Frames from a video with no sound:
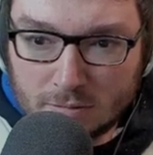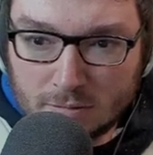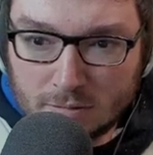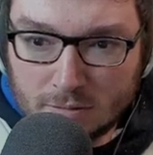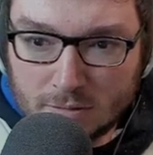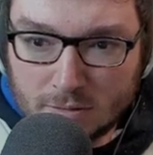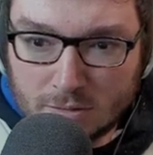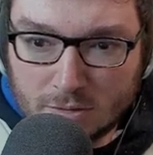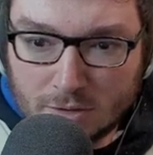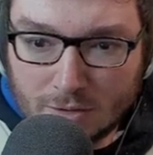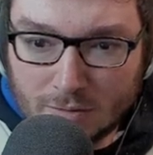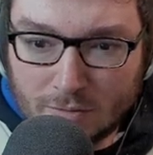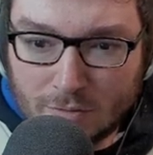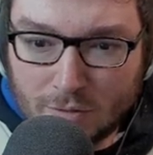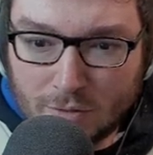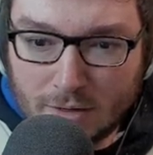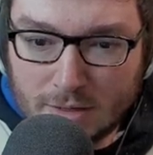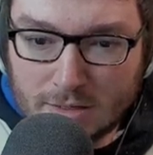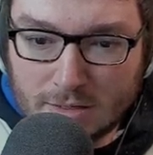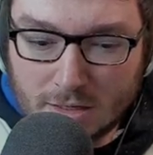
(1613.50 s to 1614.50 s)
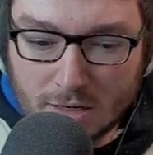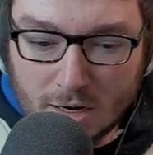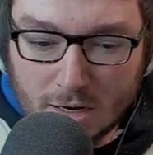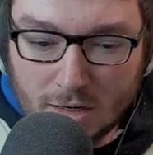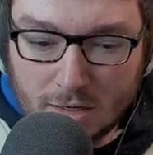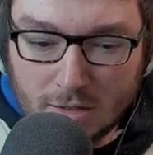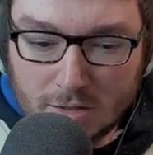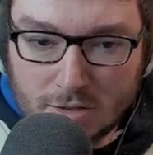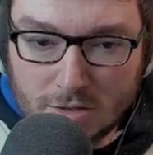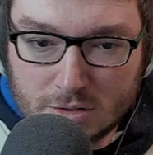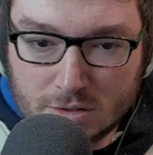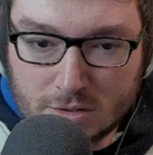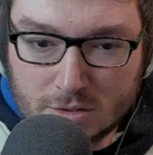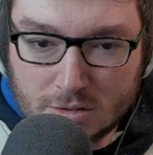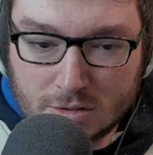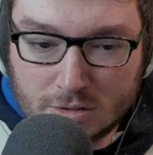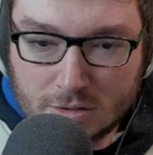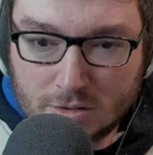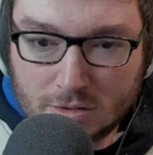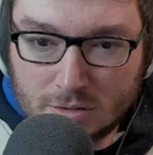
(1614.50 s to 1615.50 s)
So I'm free to kind of just
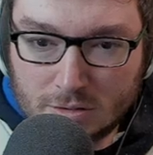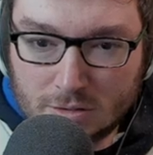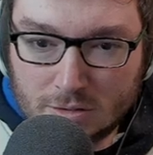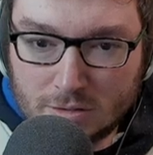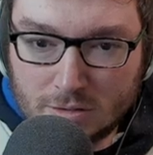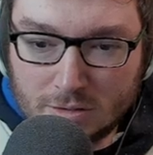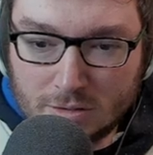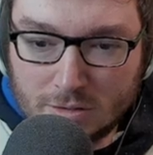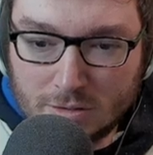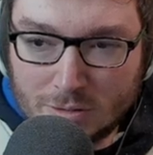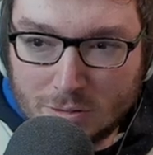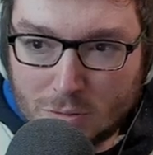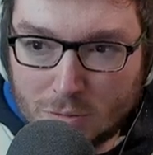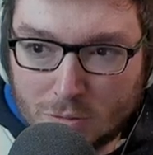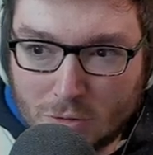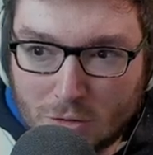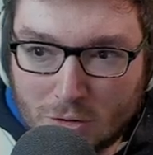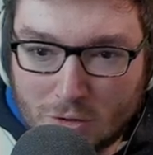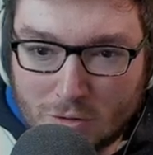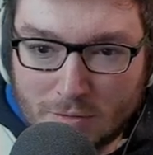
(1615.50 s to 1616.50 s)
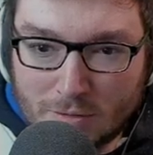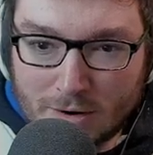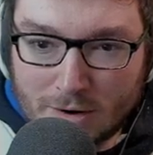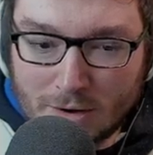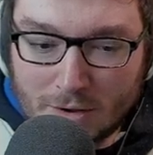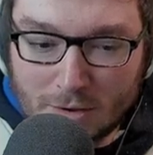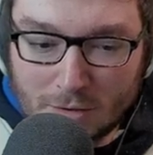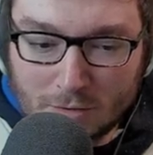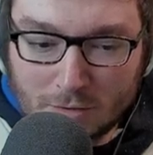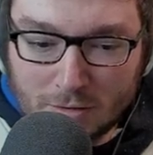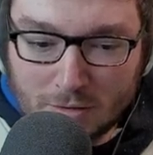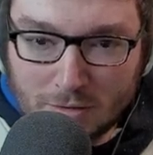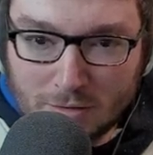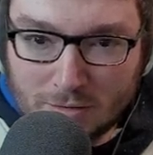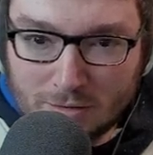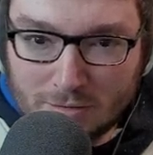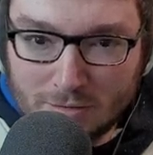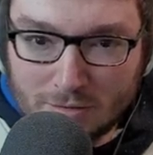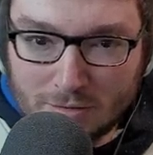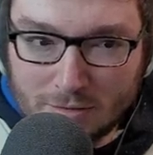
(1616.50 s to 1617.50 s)
run around and
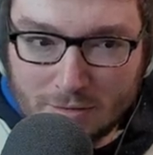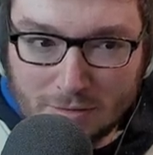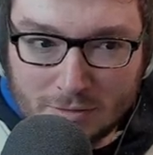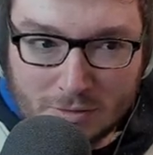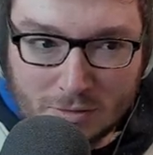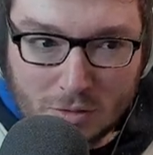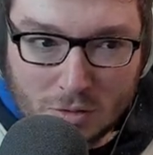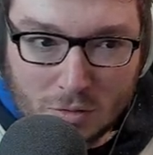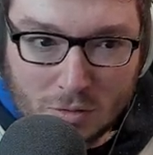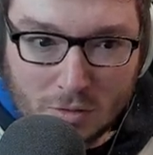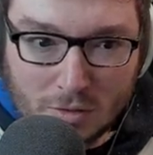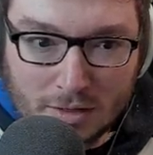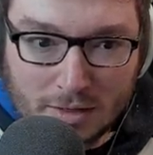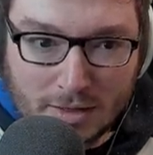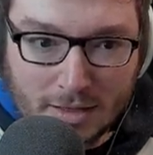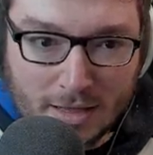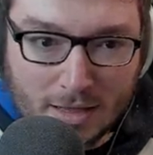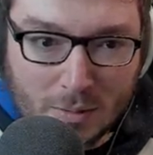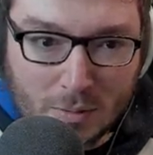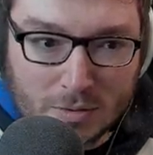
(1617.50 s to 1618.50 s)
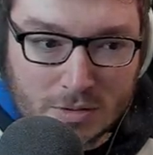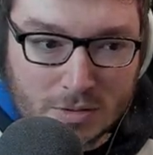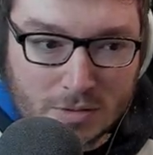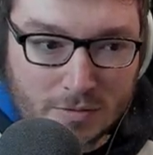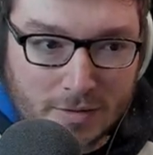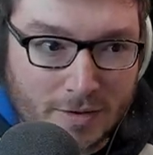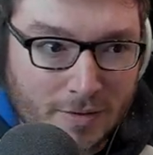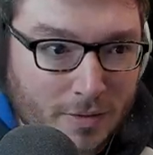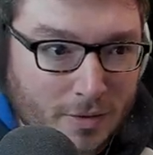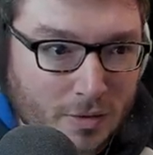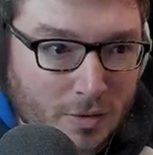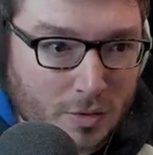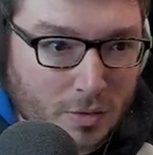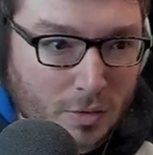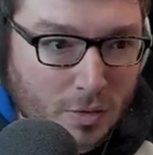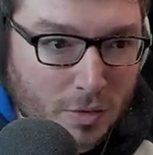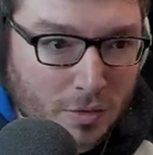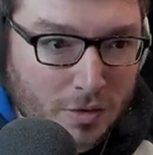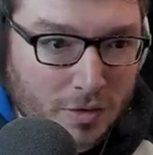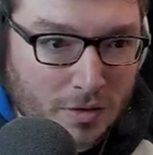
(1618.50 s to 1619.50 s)
not really care what's around the
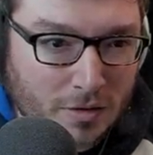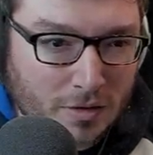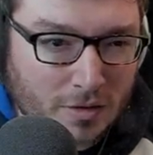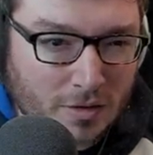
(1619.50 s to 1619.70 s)
corner.